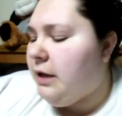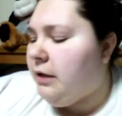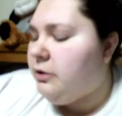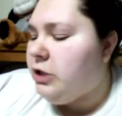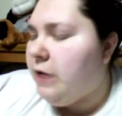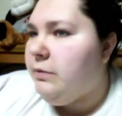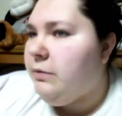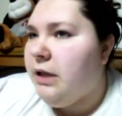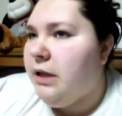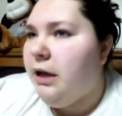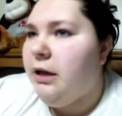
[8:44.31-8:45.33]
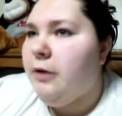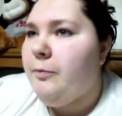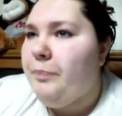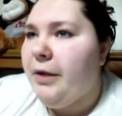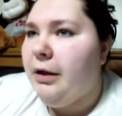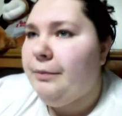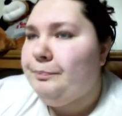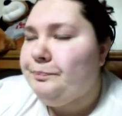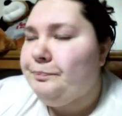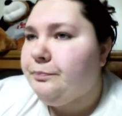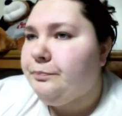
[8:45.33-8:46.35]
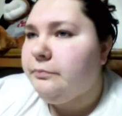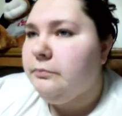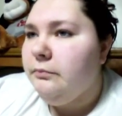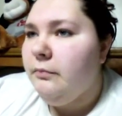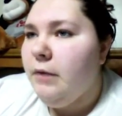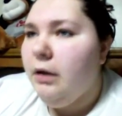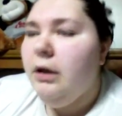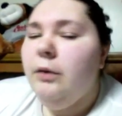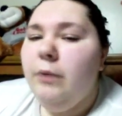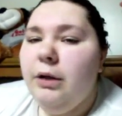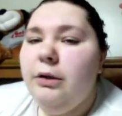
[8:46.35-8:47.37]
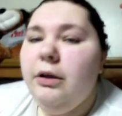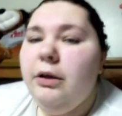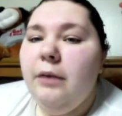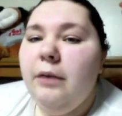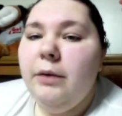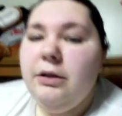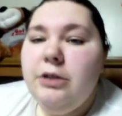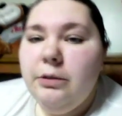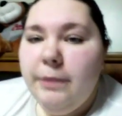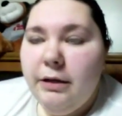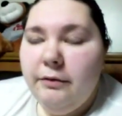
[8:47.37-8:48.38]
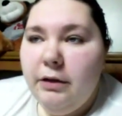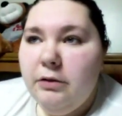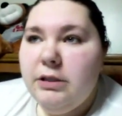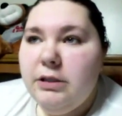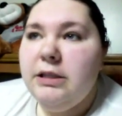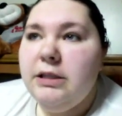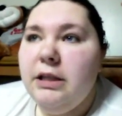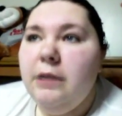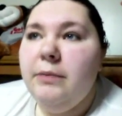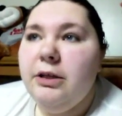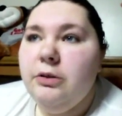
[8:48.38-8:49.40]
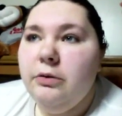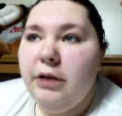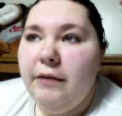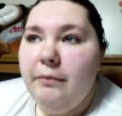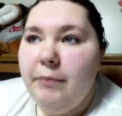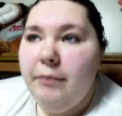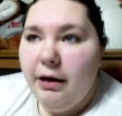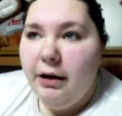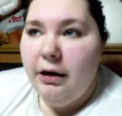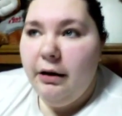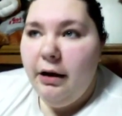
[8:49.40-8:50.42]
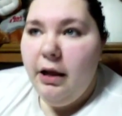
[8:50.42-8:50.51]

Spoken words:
And Shay was like, well, you can't wear too big of clothes because then it makes you look even bigger.